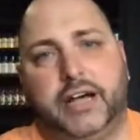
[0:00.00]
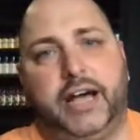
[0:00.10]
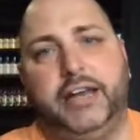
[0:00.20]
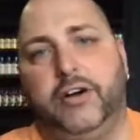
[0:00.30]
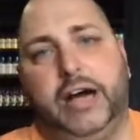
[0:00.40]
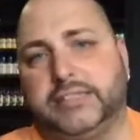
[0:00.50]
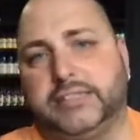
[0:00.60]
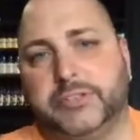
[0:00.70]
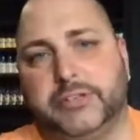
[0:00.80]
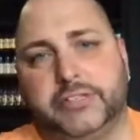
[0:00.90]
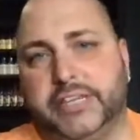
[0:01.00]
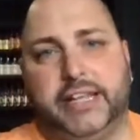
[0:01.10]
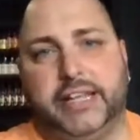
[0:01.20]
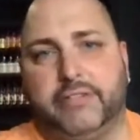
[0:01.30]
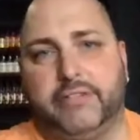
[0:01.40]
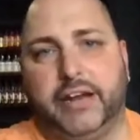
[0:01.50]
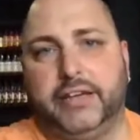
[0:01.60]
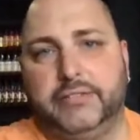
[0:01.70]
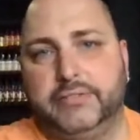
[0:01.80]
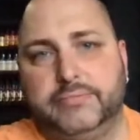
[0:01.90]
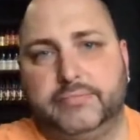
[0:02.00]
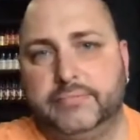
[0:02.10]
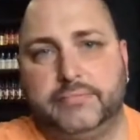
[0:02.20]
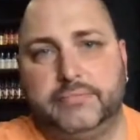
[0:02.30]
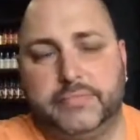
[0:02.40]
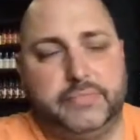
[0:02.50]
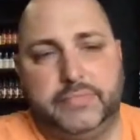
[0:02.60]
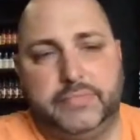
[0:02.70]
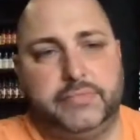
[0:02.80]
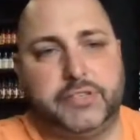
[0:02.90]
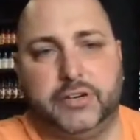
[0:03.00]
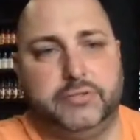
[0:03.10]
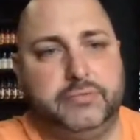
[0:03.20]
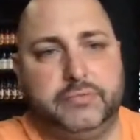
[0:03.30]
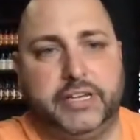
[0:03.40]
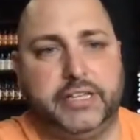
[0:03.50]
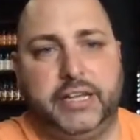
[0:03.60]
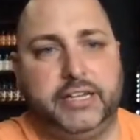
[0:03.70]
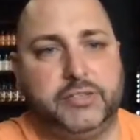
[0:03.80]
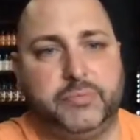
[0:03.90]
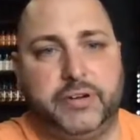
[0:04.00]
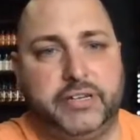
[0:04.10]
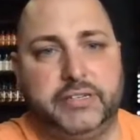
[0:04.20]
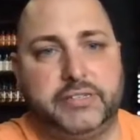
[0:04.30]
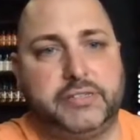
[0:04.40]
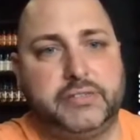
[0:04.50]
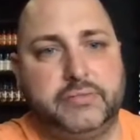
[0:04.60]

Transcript: I know how someone's going to take that already. So it, it is what it is.